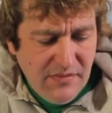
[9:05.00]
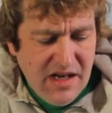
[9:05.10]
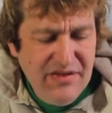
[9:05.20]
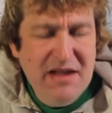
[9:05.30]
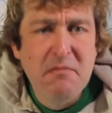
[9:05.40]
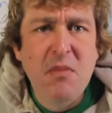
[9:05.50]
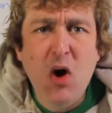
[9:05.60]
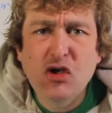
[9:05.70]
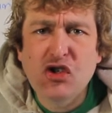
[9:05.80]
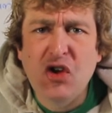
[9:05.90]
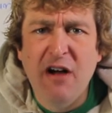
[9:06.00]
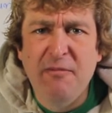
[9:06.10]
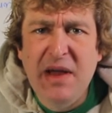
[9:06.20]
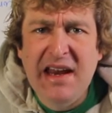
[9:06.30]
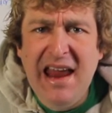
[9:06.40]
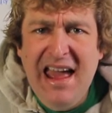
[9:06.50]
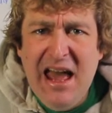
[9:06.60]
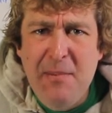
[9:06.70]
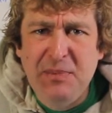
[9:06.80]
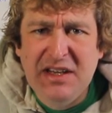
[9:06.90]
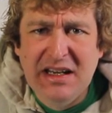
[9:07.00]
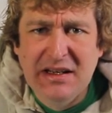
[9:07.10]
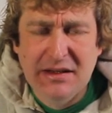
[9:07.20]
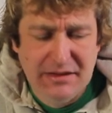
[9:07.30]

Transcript: the emotion of being emptied,